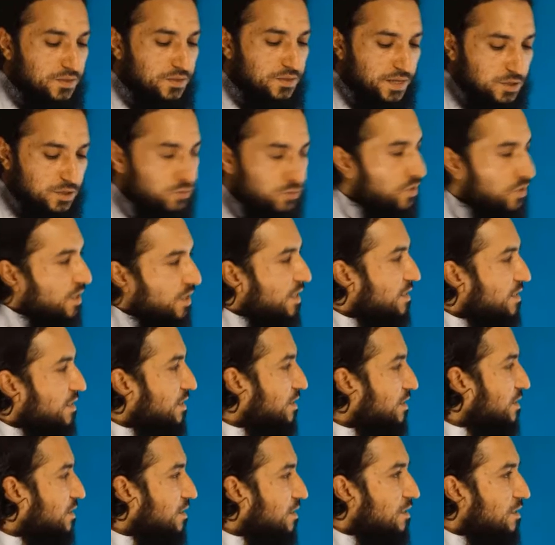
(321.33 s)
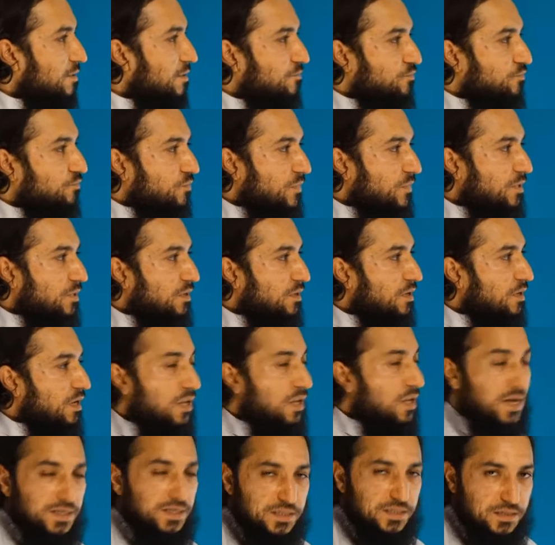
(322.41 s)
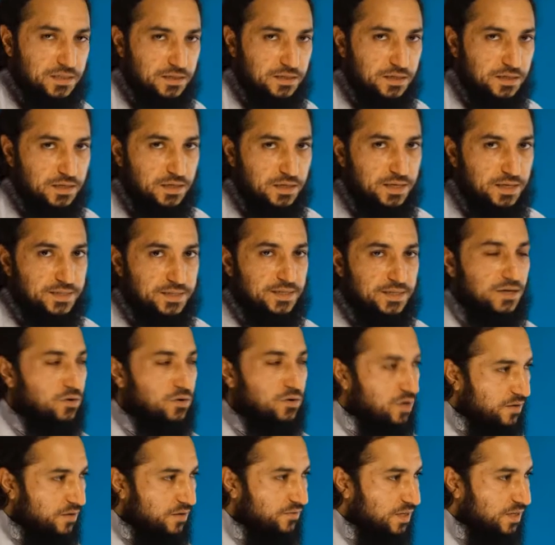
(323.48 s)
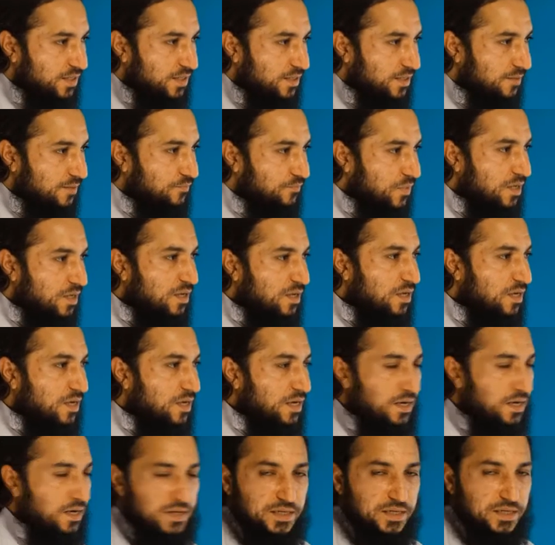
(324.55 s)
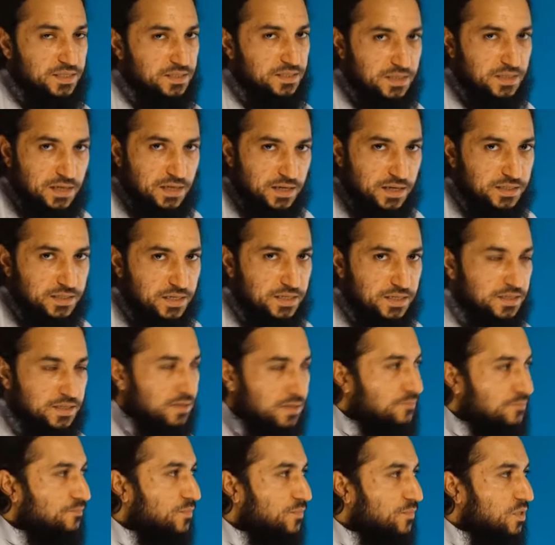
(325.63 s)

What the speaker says: Next one, is it a light letter or heavy letter? It is a light letter.